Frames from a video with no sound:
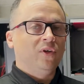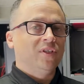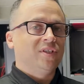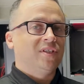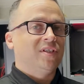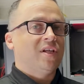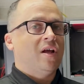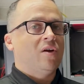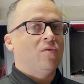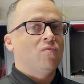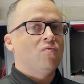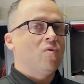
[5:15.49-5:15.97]
It's
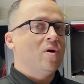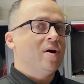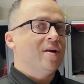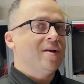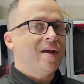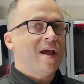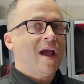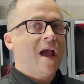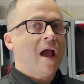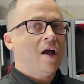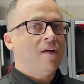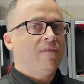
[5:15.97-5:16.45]
not a
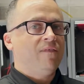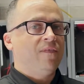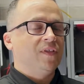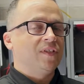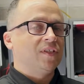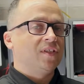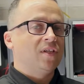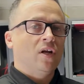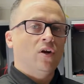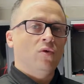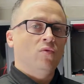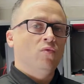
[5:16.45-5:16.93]
1/2,
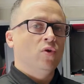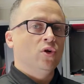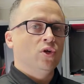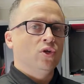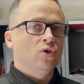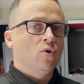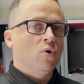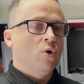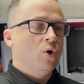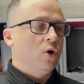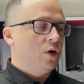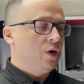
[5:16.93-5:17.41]
it's not a
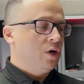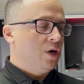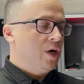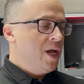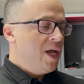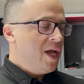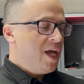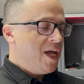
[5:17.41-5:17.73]
1/4.